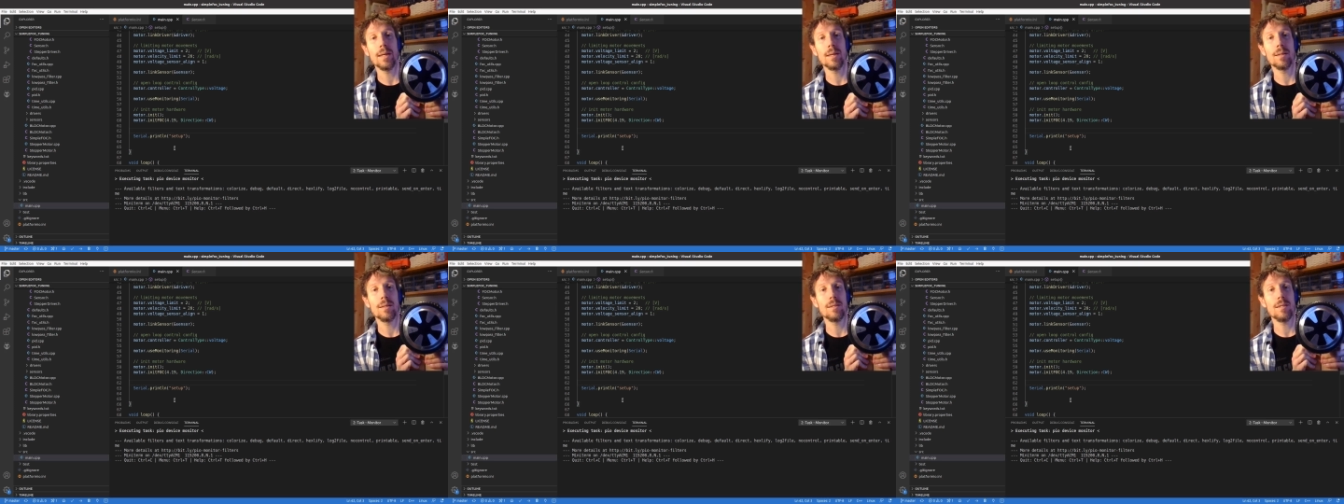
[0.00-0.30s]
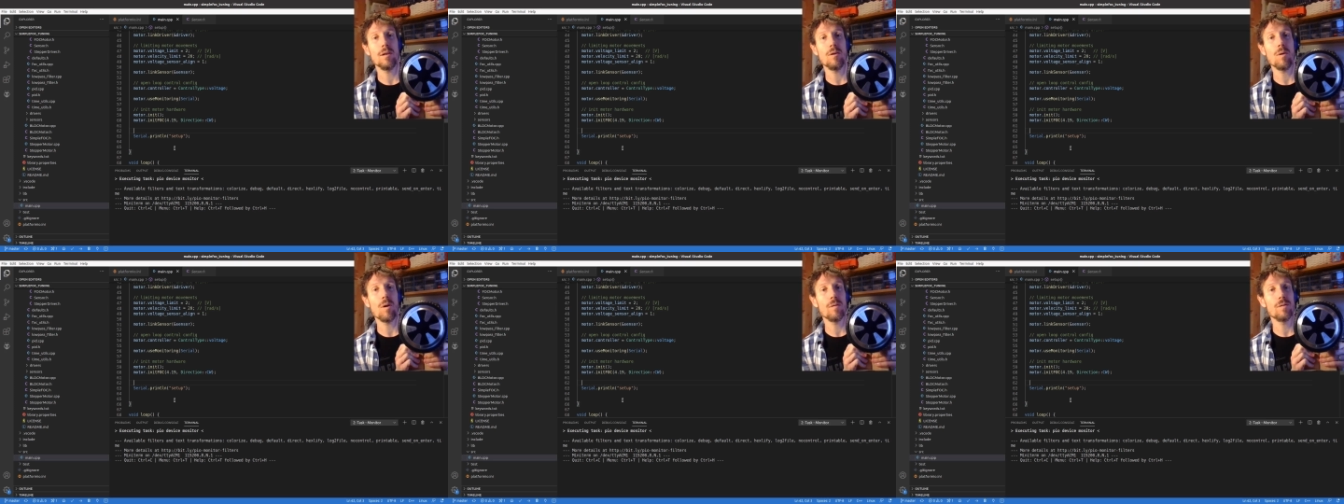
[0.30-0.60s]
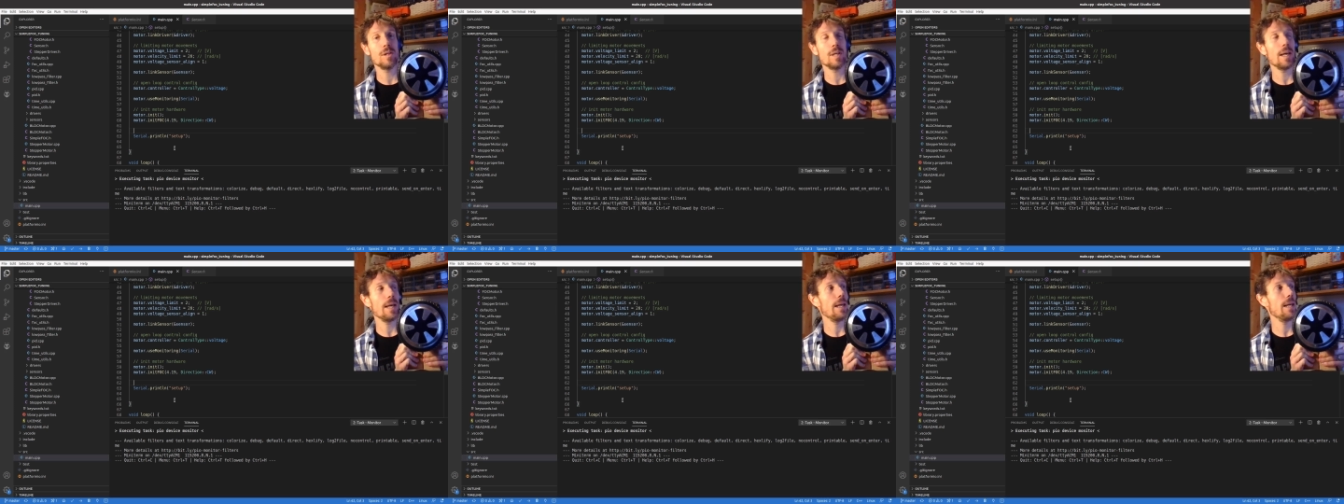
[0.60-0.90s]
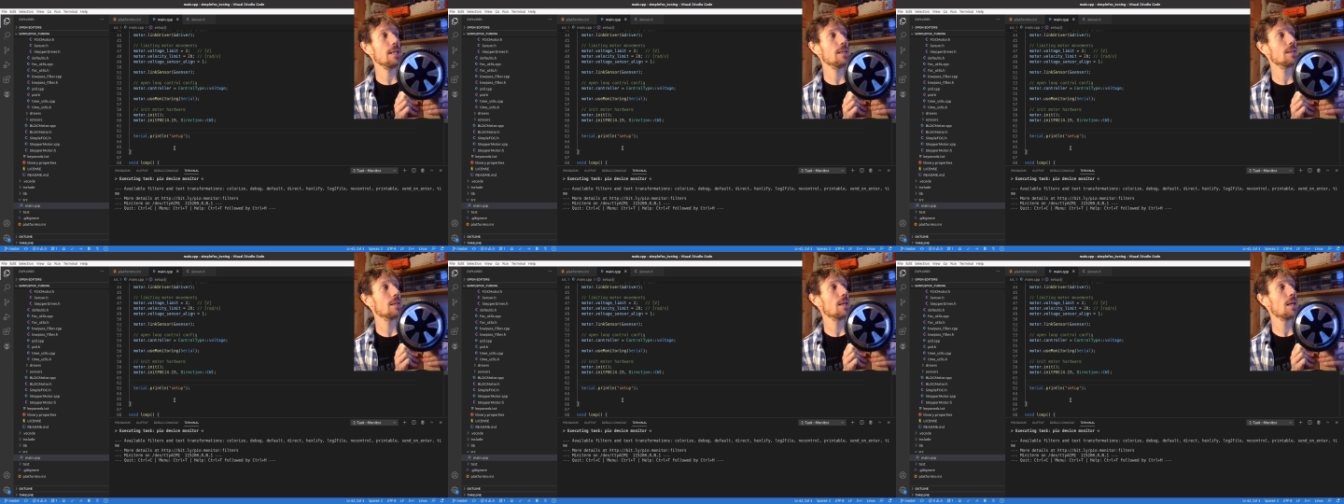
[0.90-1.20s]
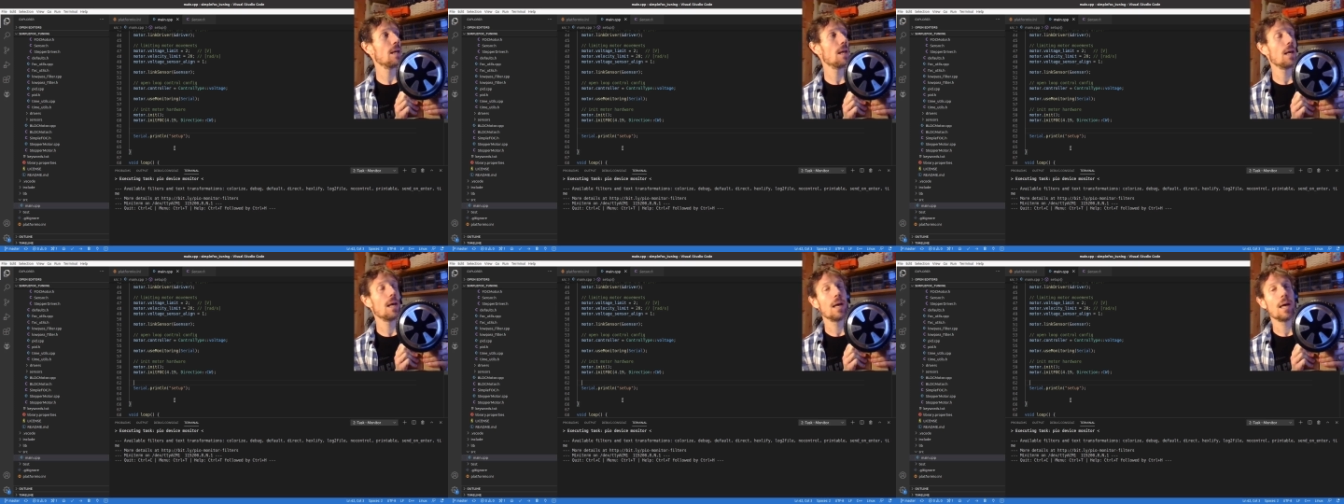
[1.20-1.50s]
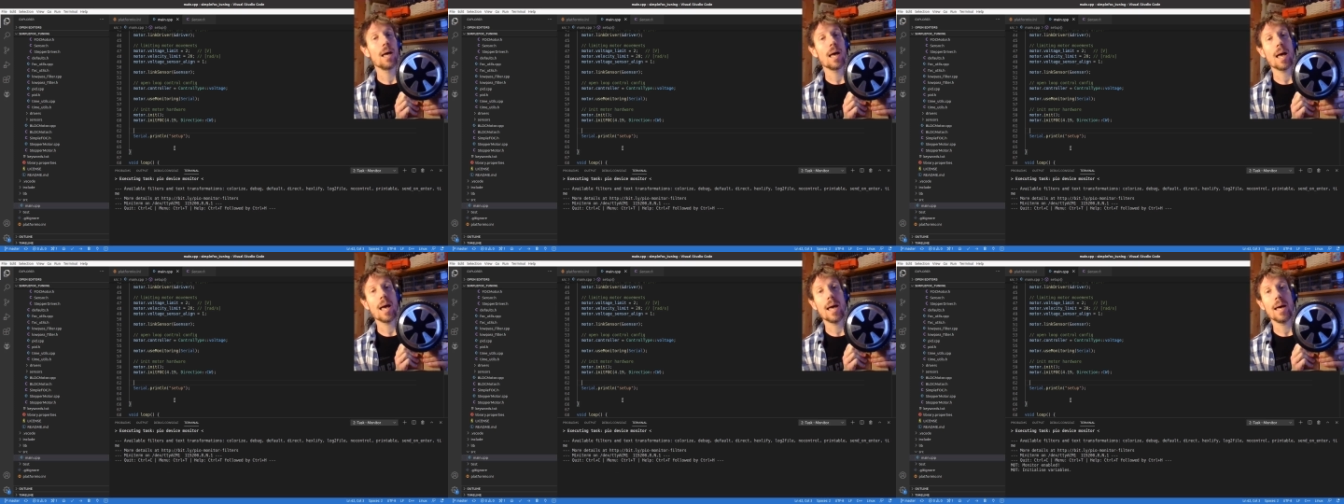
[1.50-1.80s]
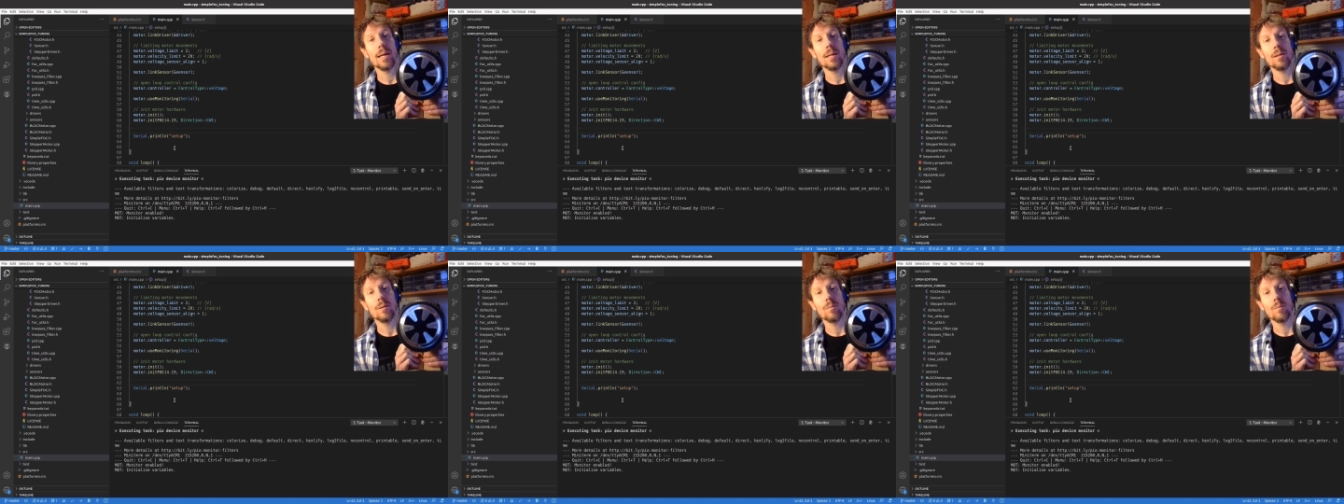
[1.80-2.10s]
zero offset is
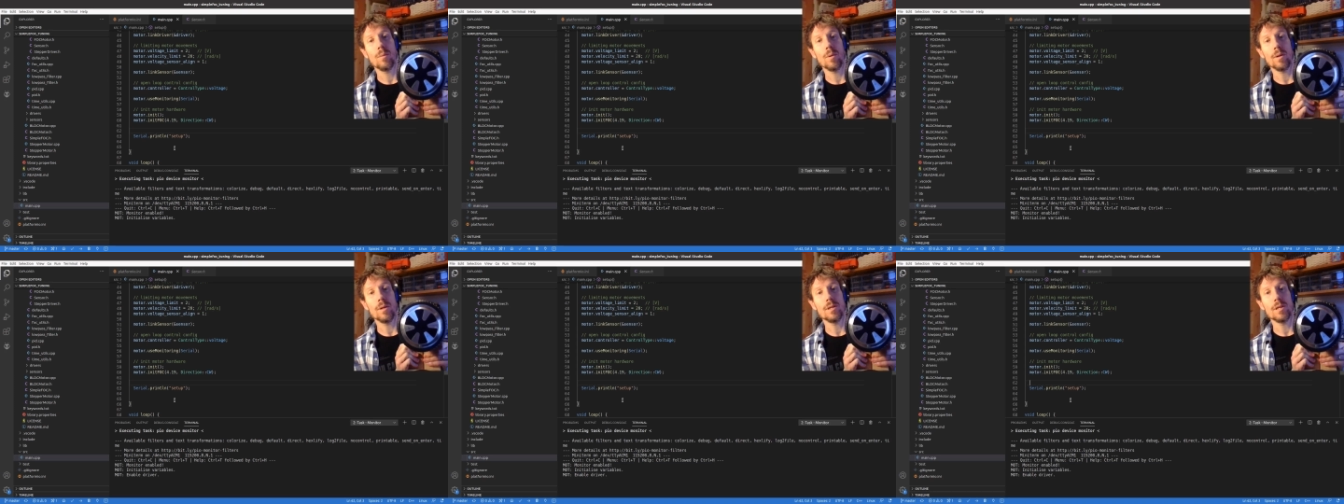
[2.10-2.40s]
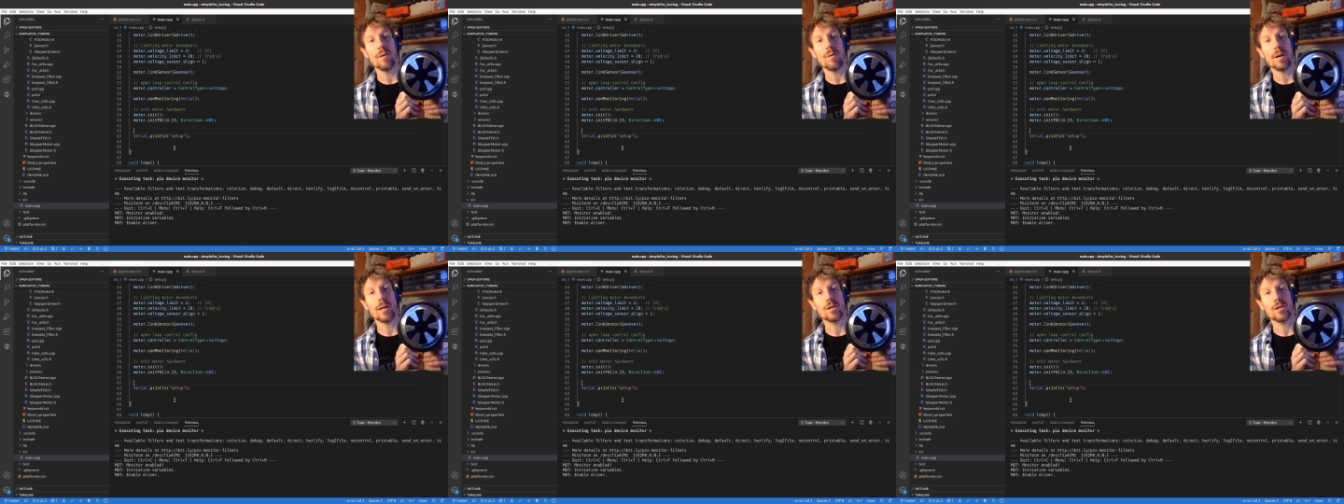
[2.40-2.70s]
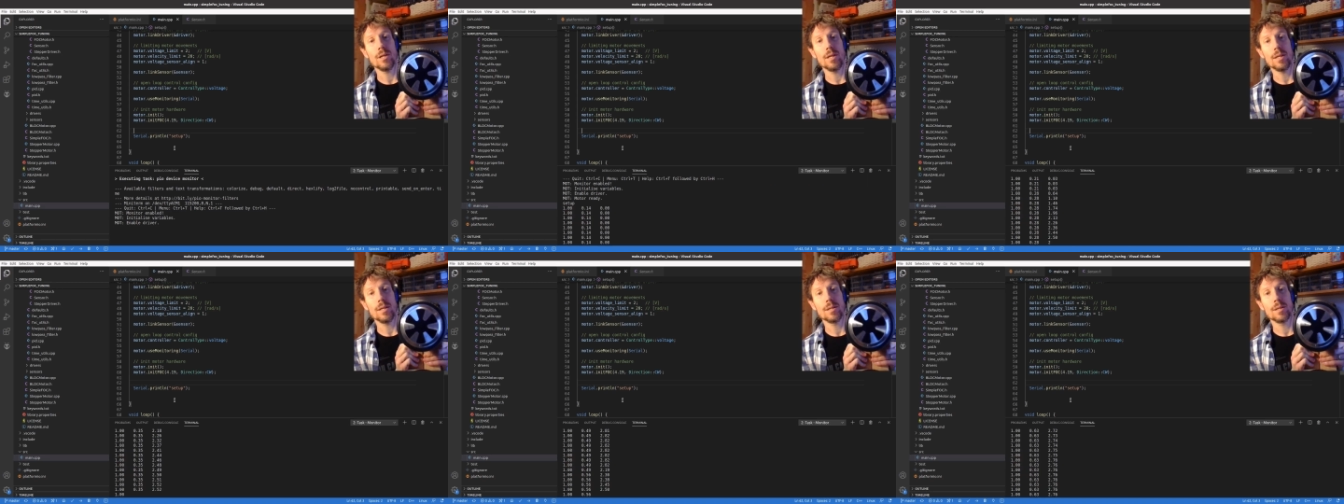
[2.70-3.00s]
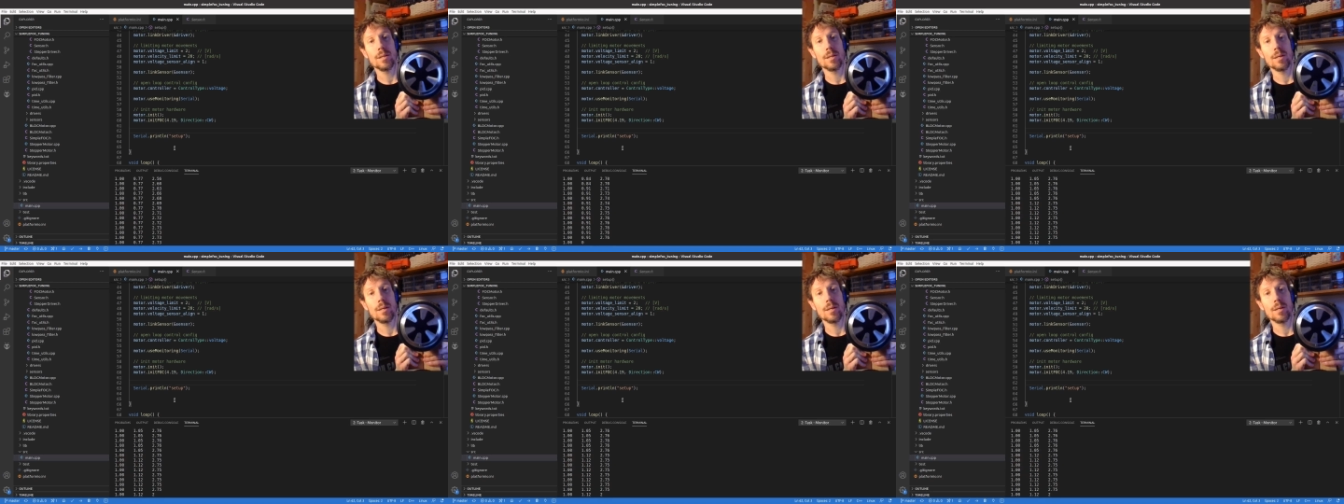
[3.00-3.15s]
and what the direction is.